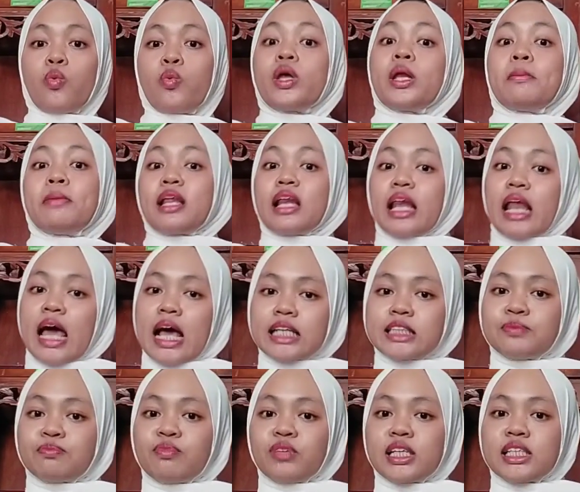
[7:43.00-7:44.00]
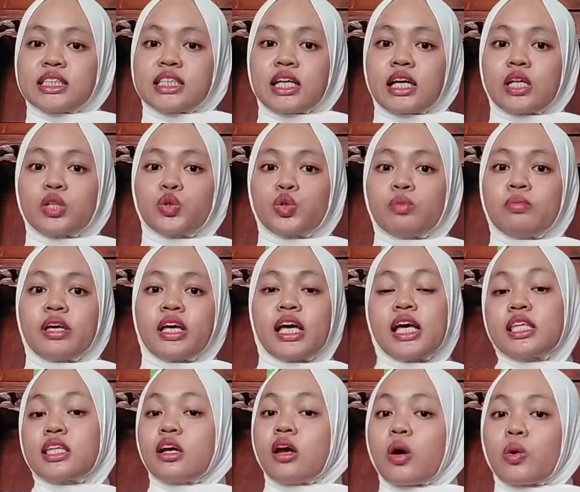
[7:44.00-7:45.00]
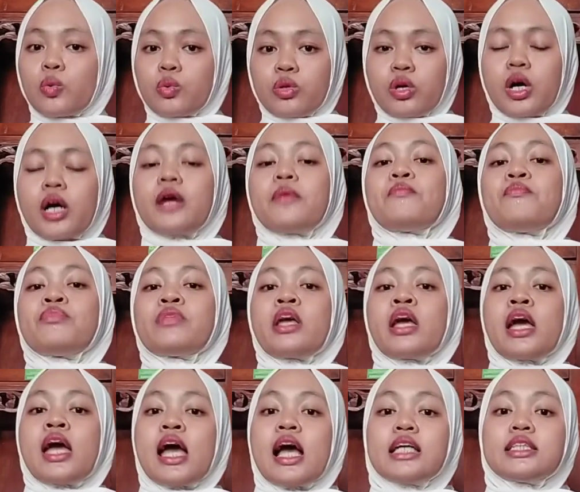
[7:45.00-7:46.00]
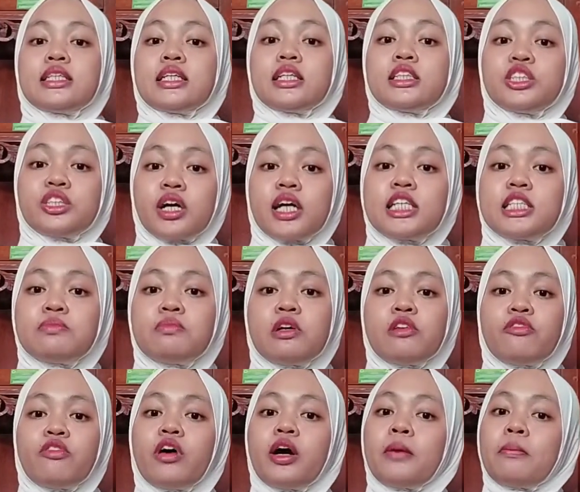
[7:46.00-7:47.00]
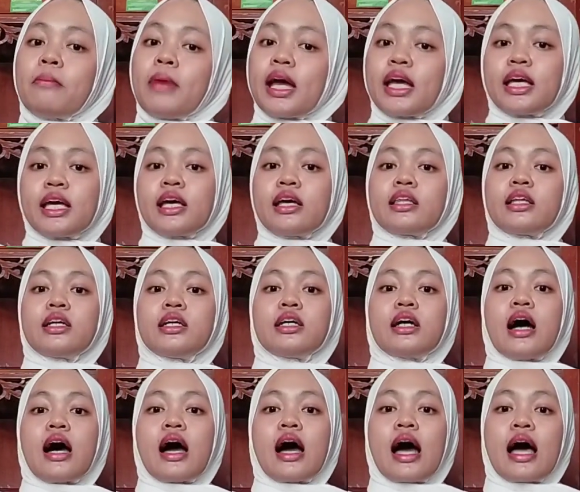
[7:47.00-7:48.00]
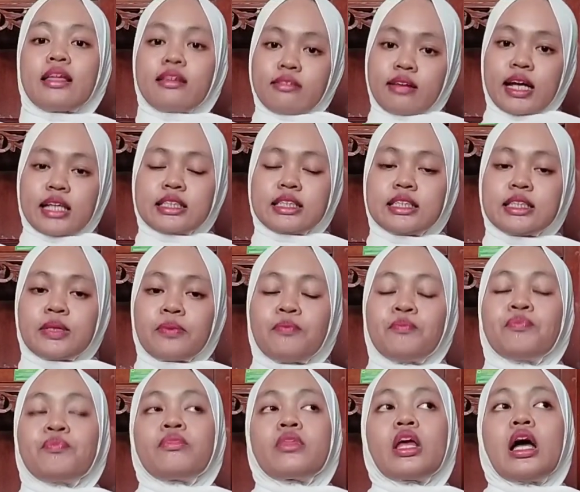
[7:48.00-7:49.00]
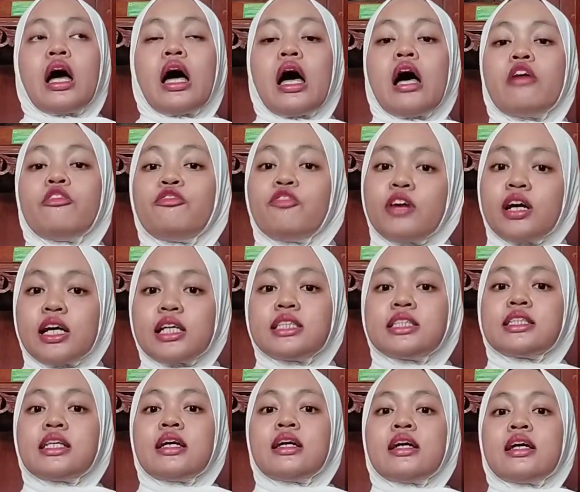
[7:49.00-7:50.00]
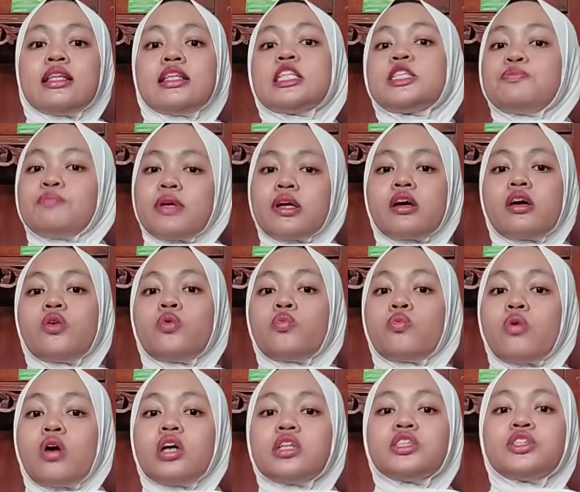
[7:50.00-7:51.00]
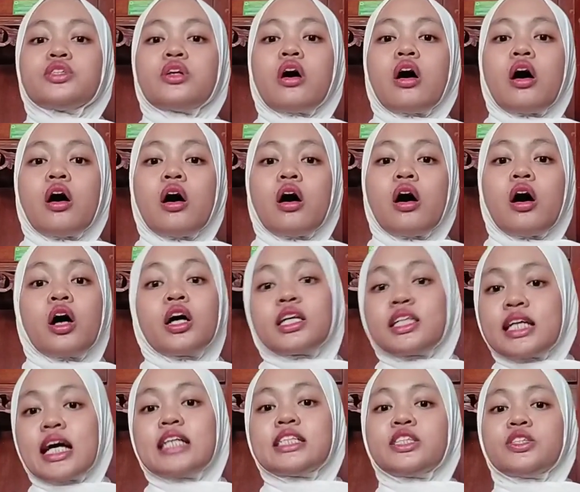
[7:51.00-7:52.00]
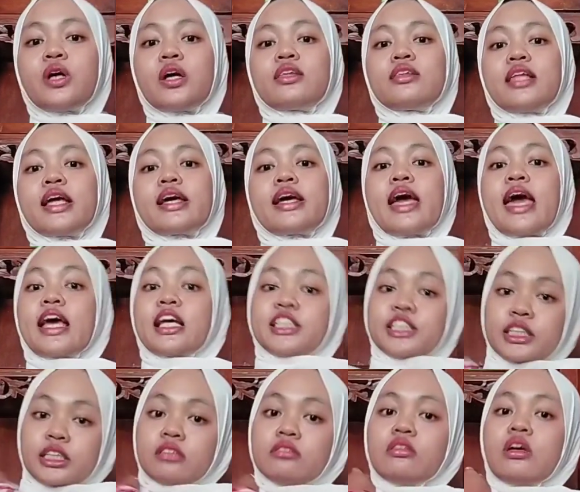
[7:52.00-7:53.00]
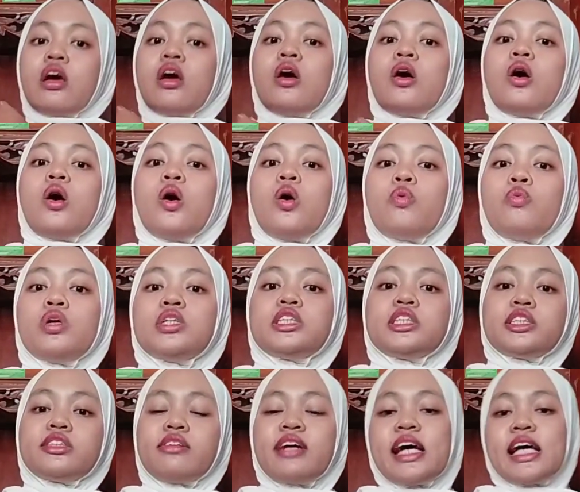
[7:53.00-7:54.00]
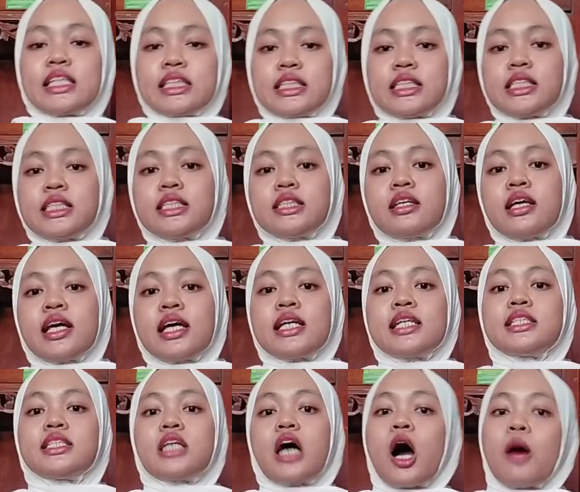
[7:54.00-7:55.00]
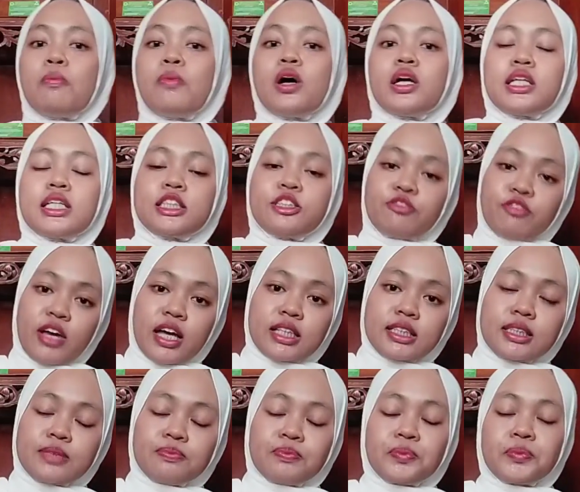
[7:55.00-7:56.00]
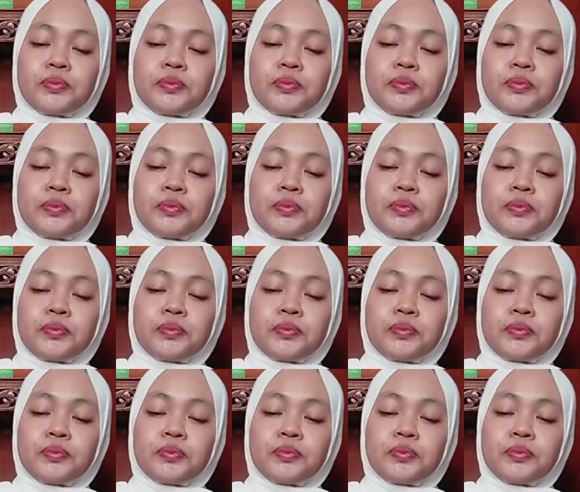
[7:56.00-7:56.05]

will be less pleasing to the interlocutor has a choice before making the utterance. First, the speaker wants or does not take action which threatens his opponent's face.